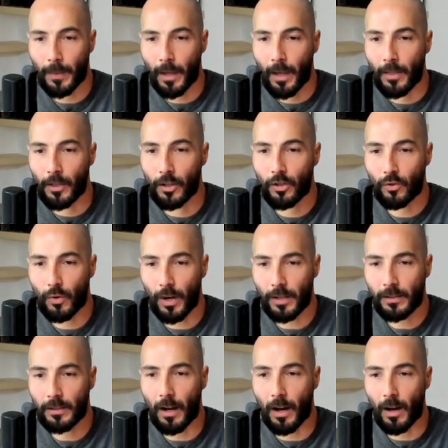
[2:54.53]
the
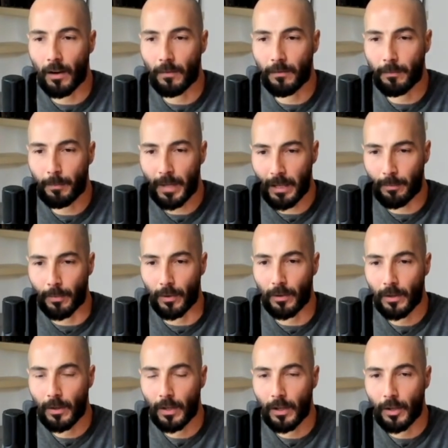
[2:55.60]
trust of people
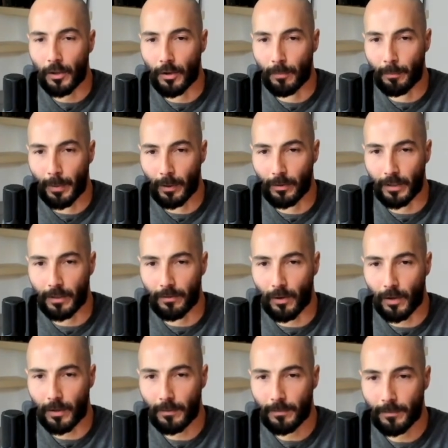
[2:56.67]
you're building
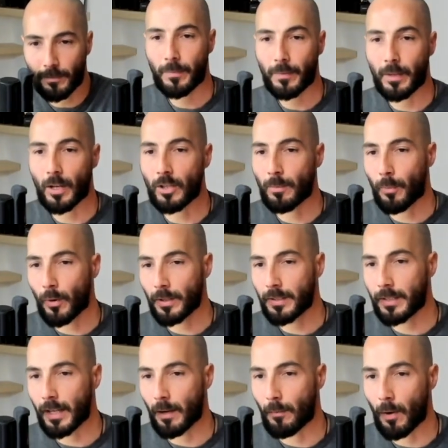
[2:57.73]
for. Now, it's important to
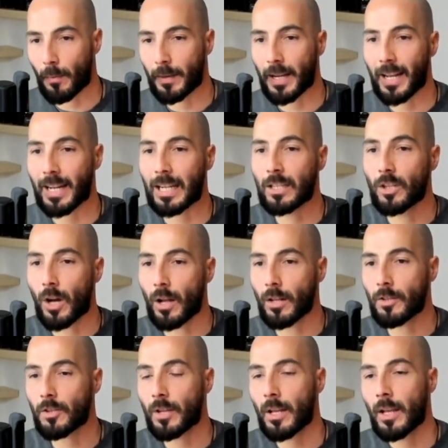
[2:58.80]
take a moment and
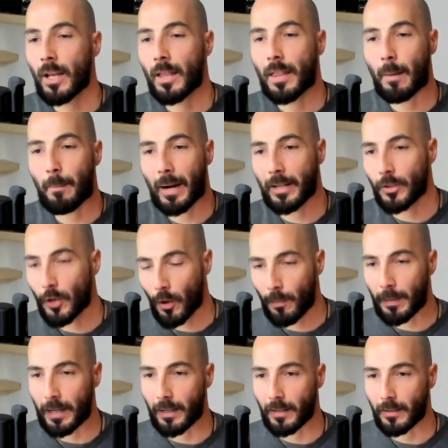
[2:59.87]
acknowledge that by no
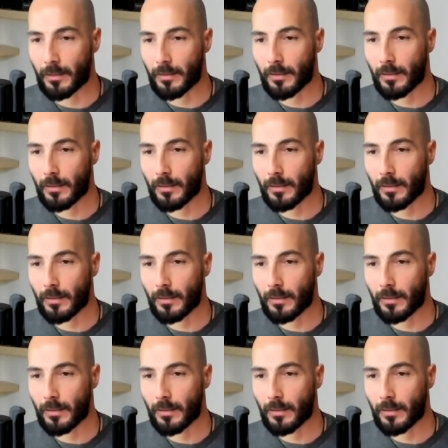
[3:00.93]
means